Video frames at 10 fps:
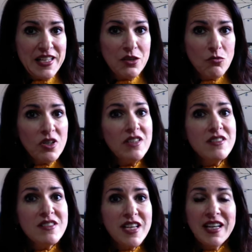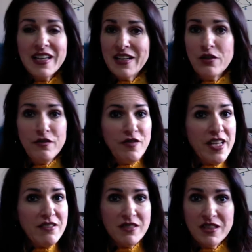in the woods, it'll
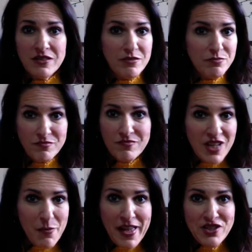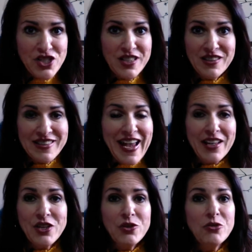fight, it'll come at you, it'll
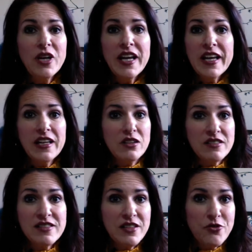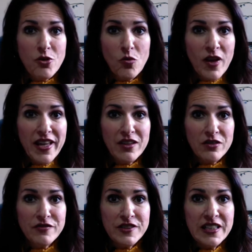attack you, it'll slither away, it'll
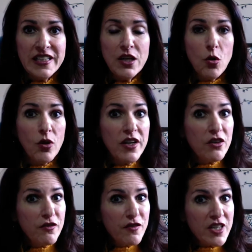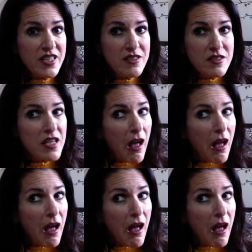flee, or it'll freeze.